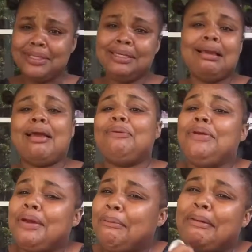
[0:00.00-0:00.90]
Can't be
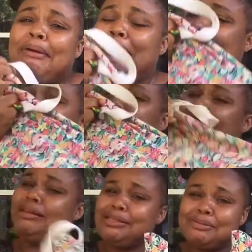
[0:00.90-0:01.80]
here without
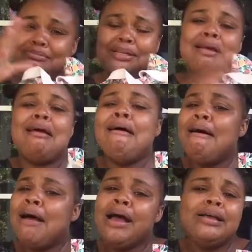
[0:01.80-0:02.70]
goodies.
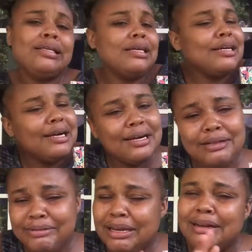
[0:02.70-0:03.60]
So
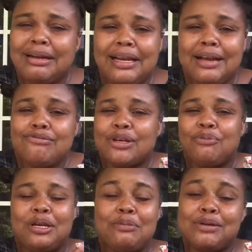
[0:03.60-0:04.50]
girl, your girl have some
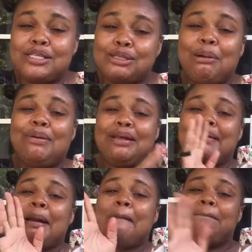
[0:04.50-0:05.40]
bully but so in
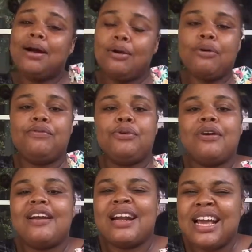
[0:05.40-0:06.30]
her bag. We have to do
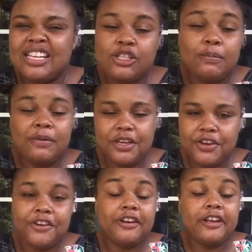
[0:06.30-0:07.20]
a nice up
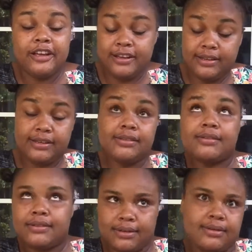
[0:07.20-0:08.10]
here
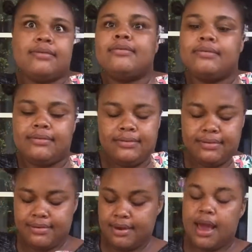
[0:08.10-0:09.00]
because
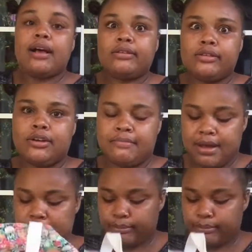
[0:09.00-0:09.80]
yeah, it's summer.